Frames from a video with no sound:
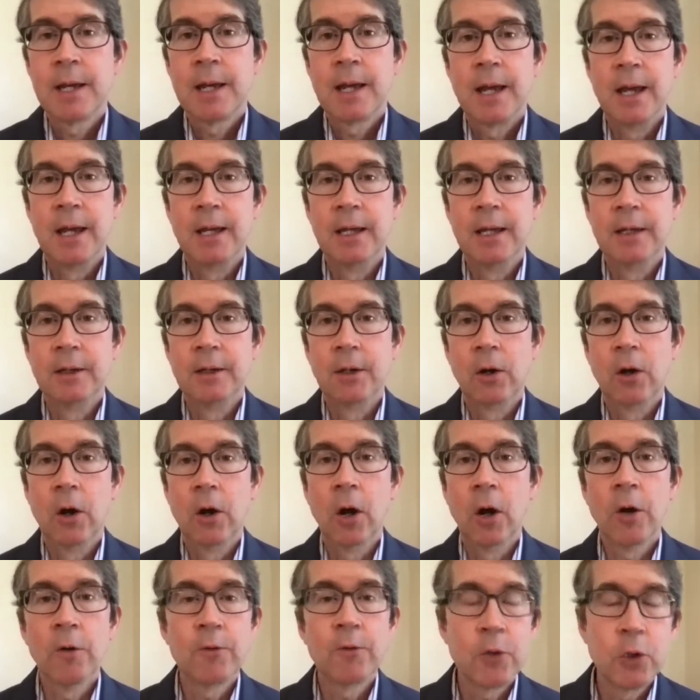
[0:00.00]
And
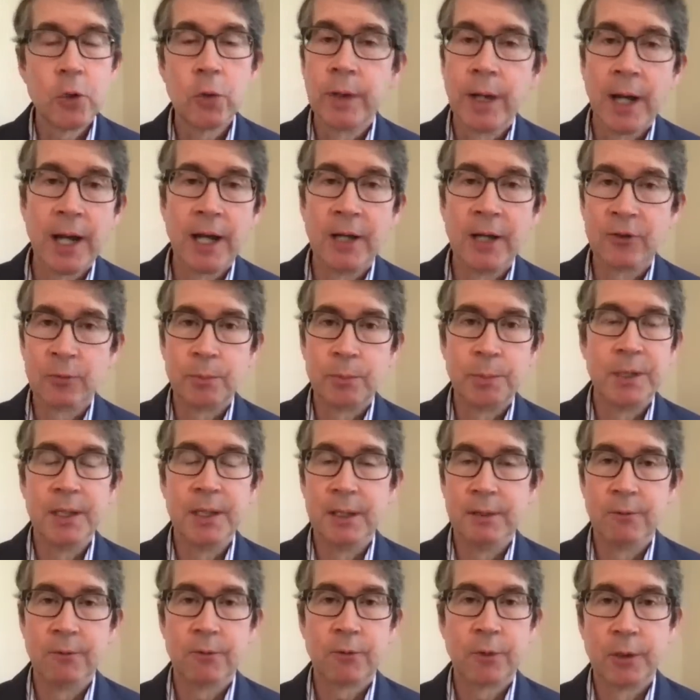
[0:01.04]
our view has
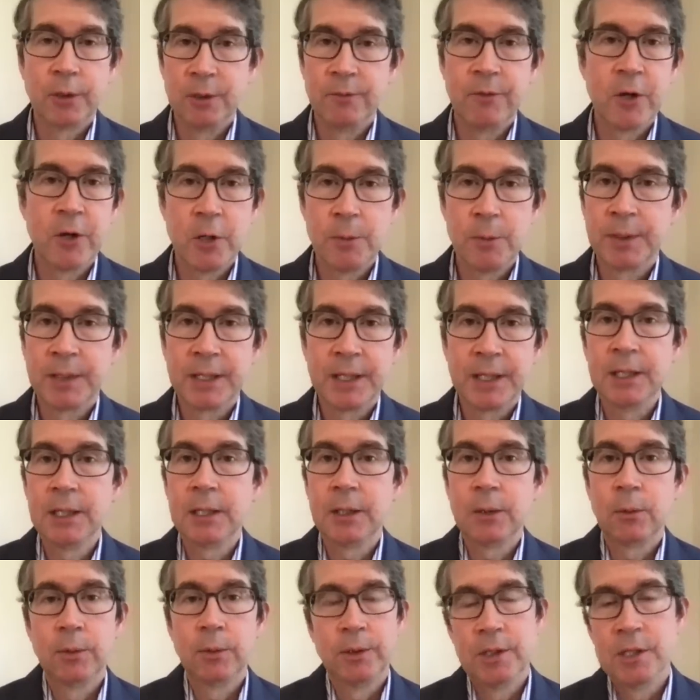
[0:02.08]
been from the very
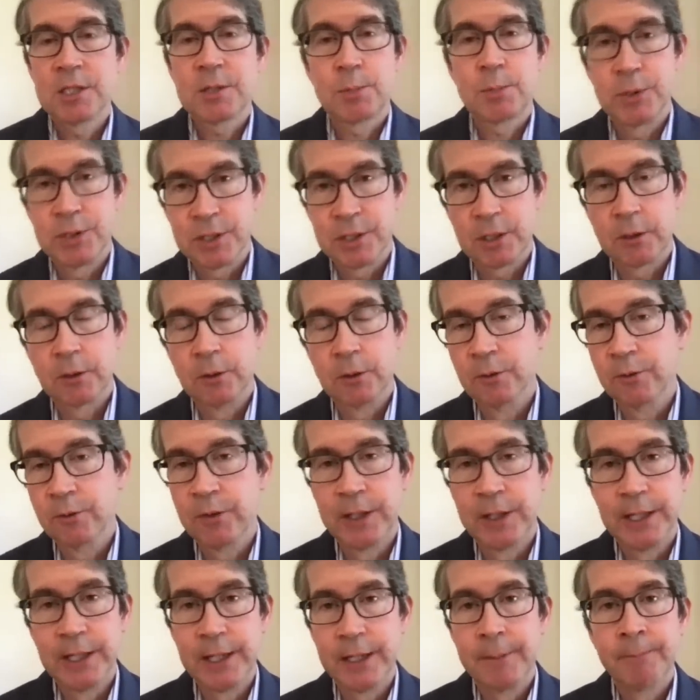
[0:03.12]
beginning with this particular
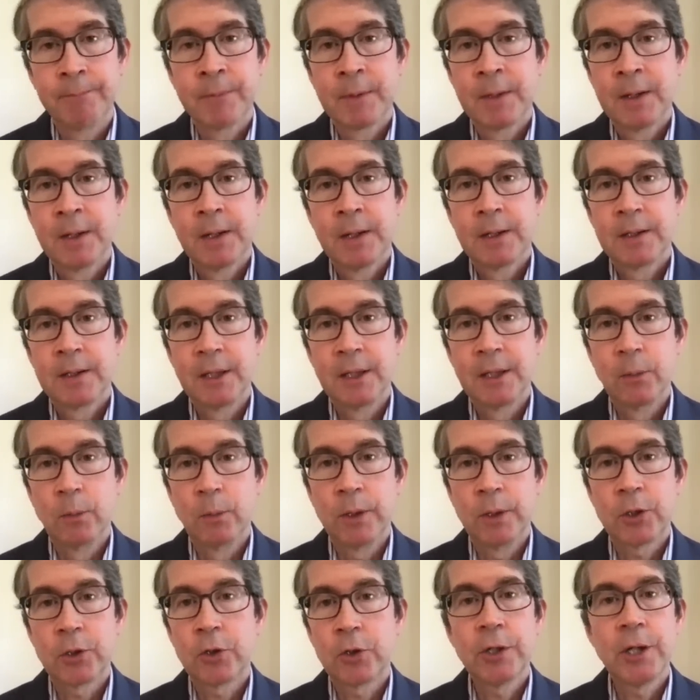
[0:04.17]
fight that
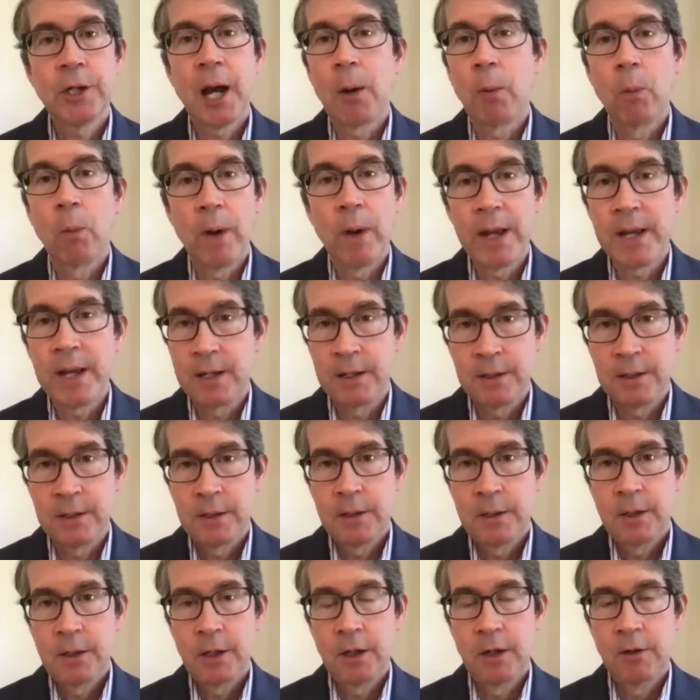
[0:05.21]
we could not wait
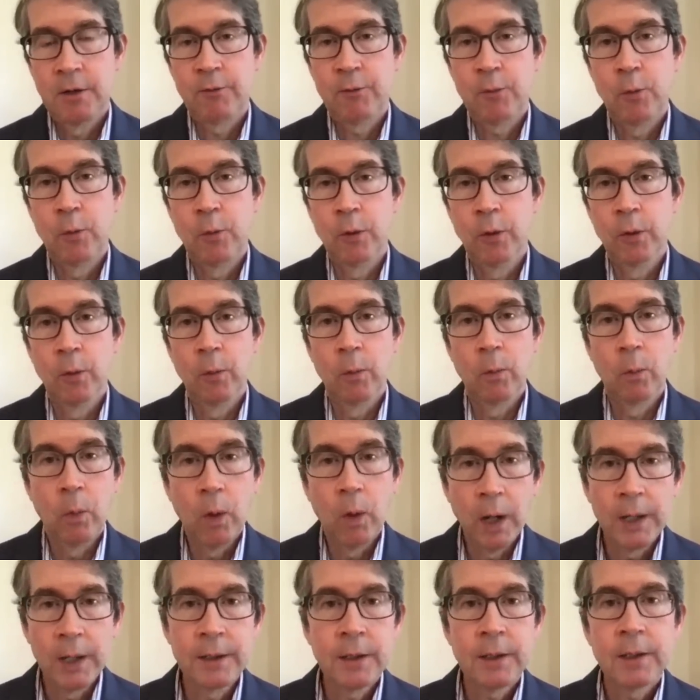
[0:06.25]
for
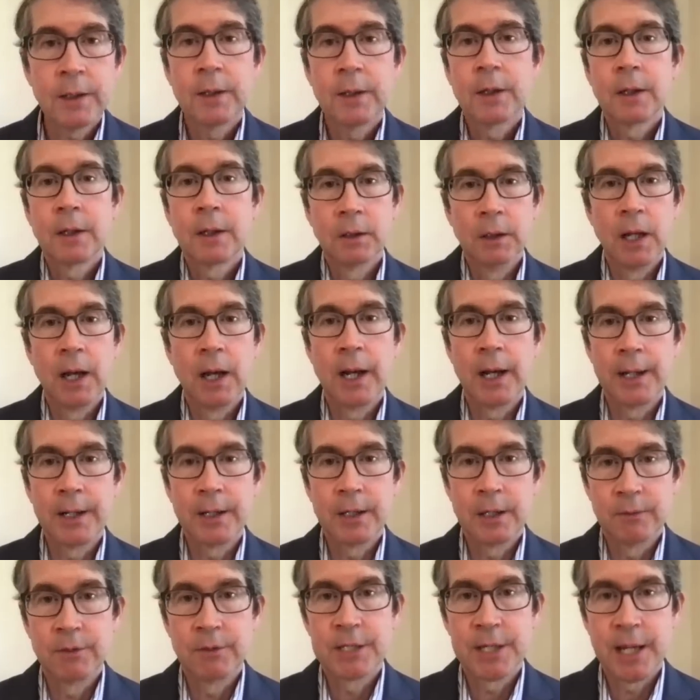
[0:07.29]
one line
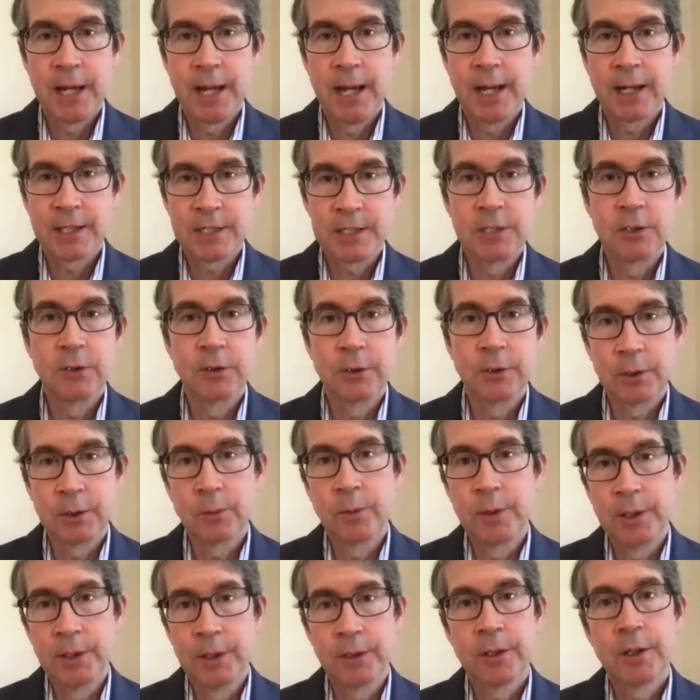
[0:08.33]
of attack dealing
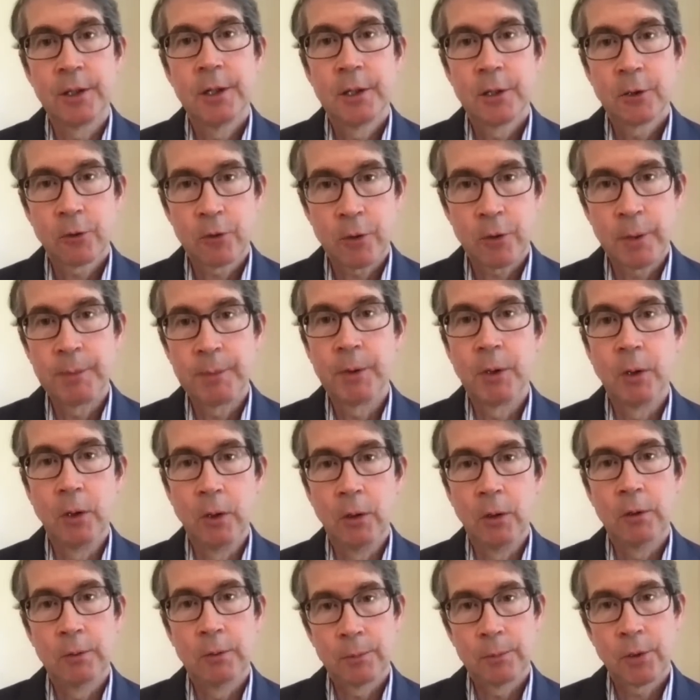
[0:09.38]
with
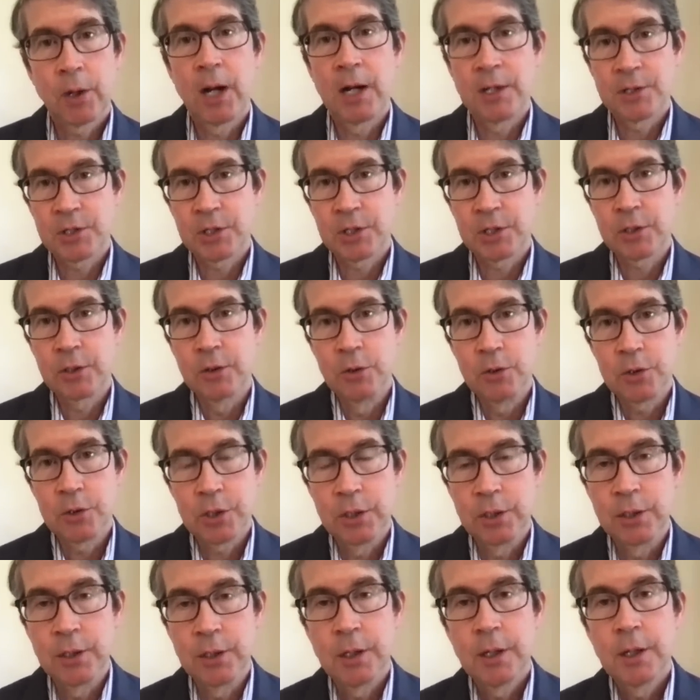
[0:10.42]
criminal
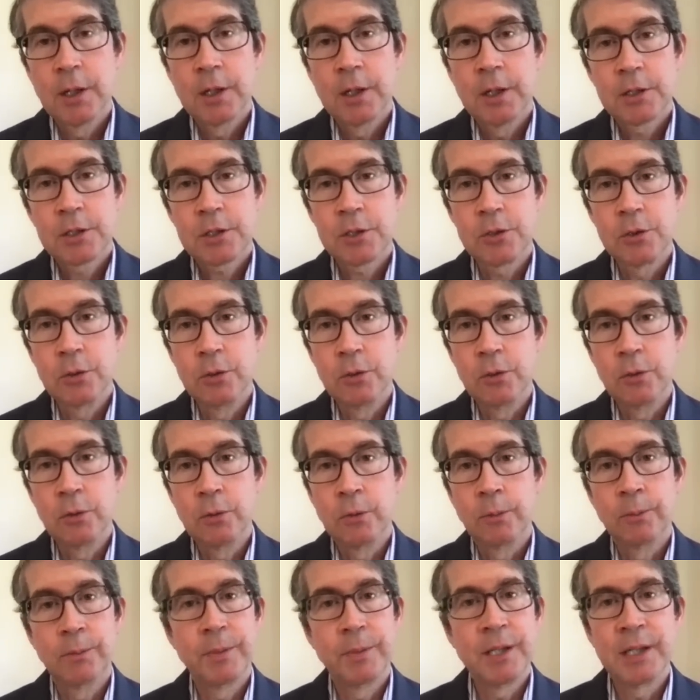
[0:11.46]
prosecution
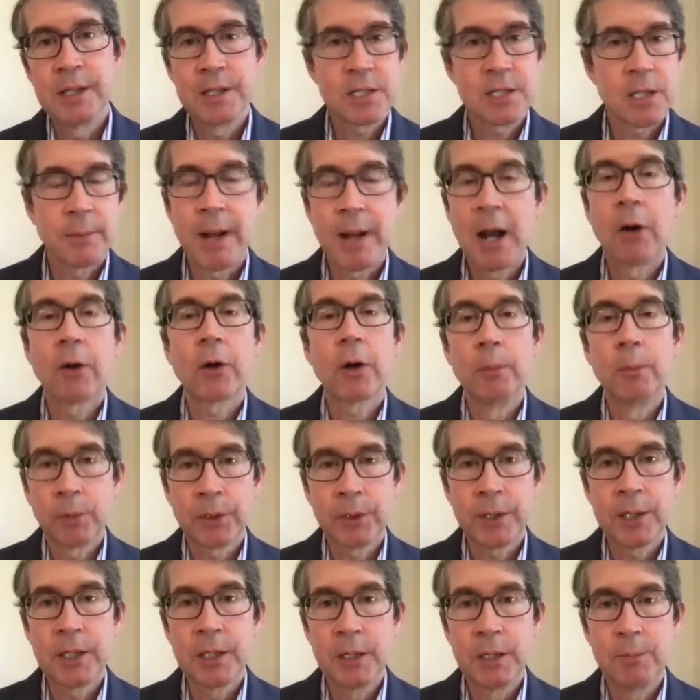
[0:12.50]
to be somehow
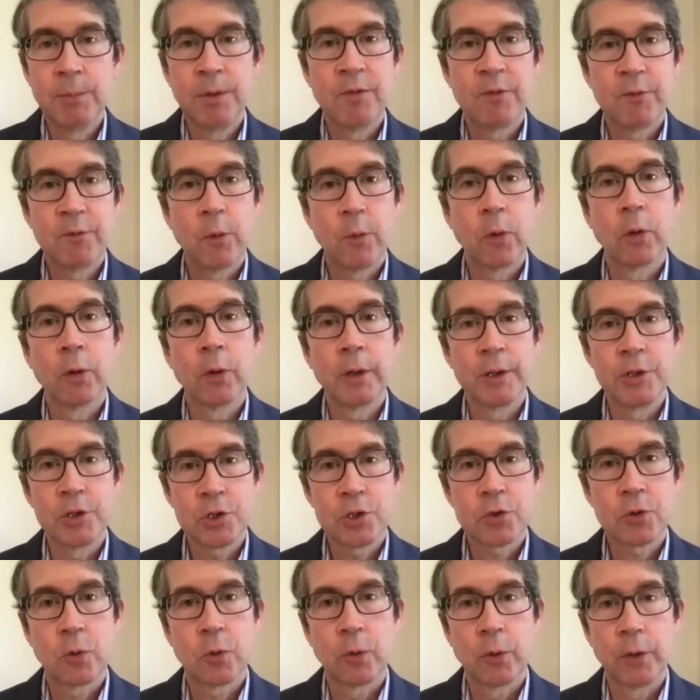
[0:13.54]
completed before
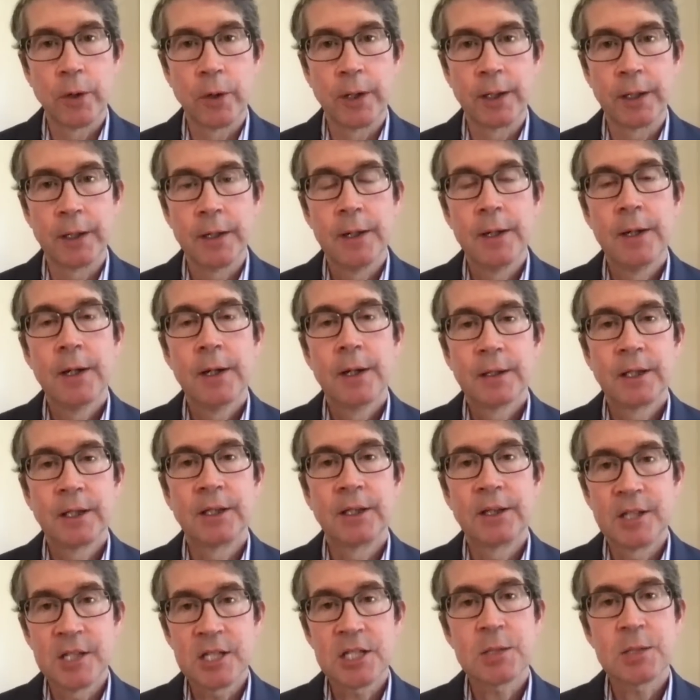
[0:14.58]
ensuring
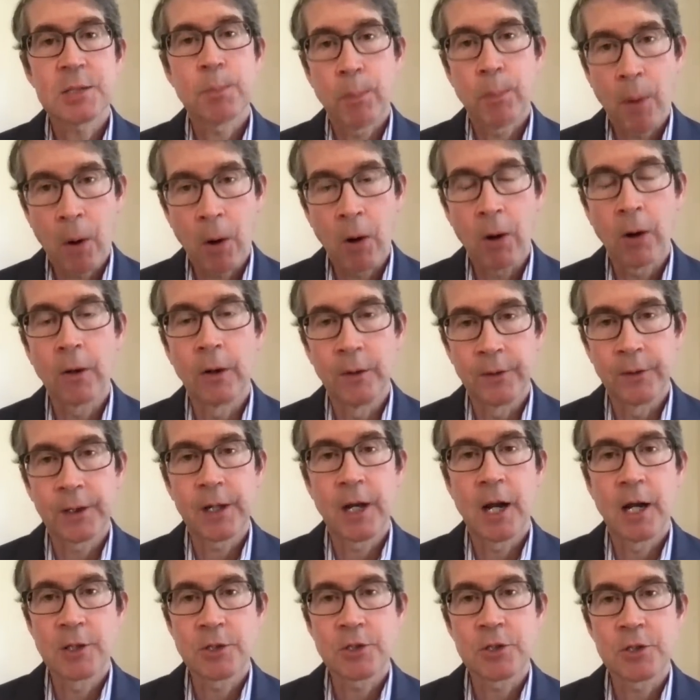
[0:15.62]
that this part of the
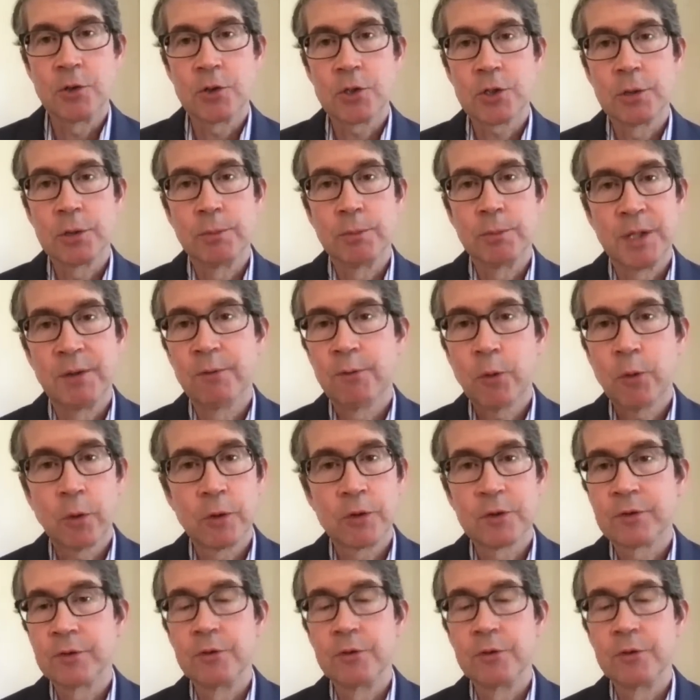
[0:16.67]
Constitution be enforced.